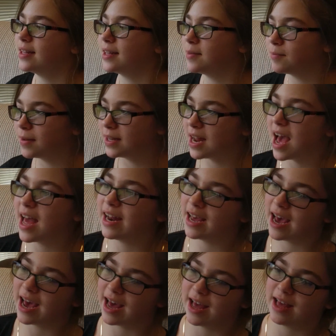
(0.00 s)
Like my
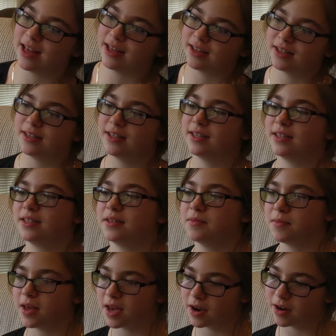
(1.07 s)
dad has
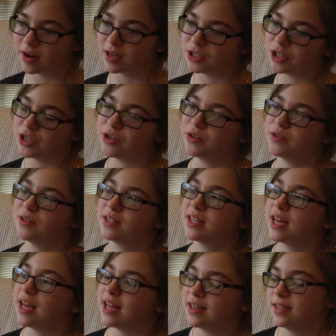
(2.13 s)
some anger issues,
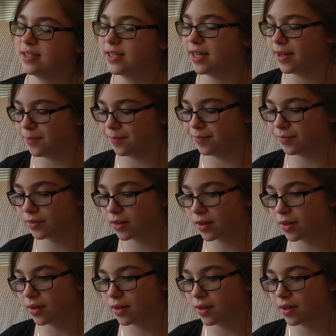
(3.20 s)
and um,
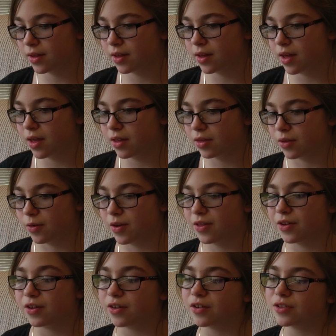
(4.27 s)
the
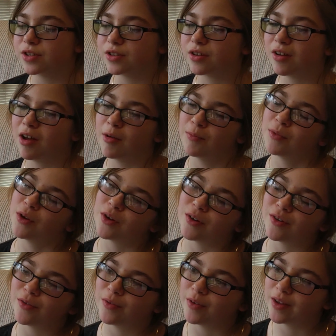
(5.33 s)
way that Girls Circle helped
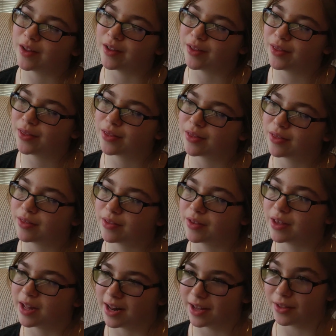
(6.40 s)
me with
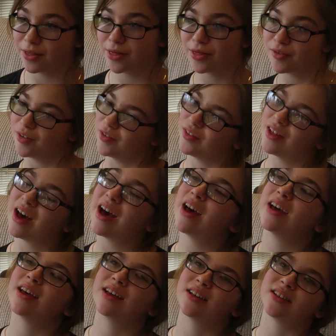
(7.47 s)
getting through
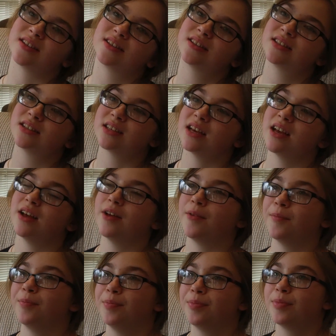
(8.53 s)
that is
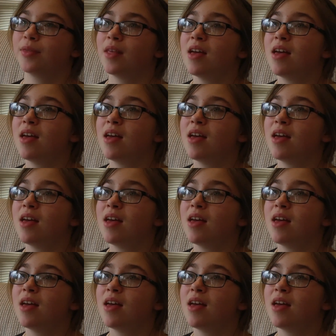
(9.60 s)
um,